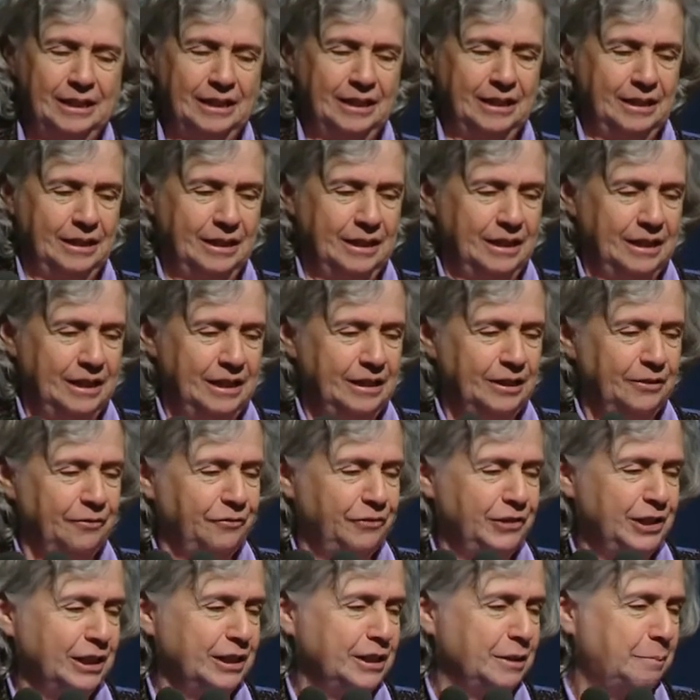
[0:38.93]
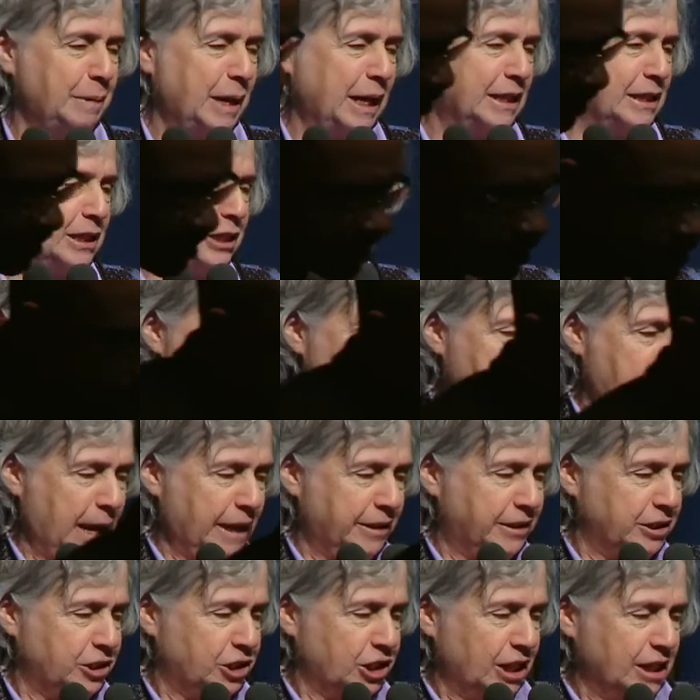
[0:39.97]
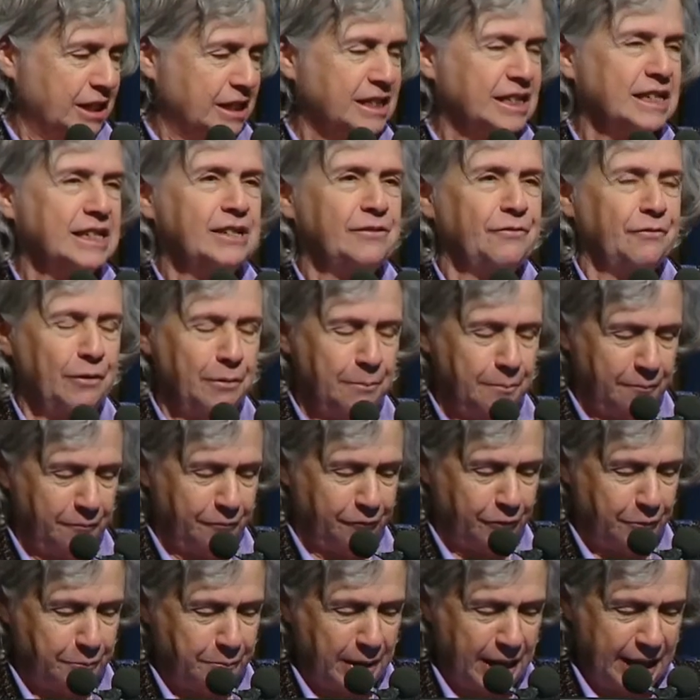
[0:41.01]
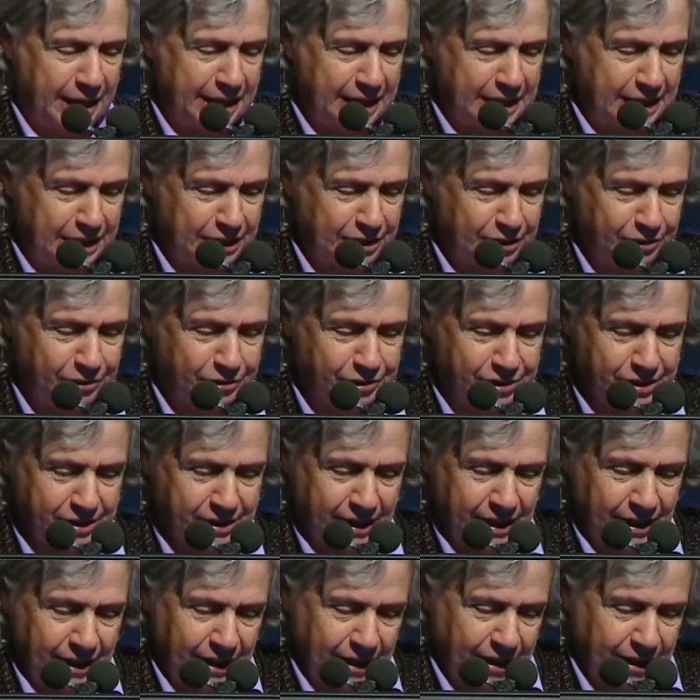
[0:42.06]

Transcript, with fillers: uh, in the field of bacterial pathogenesis for, for many years.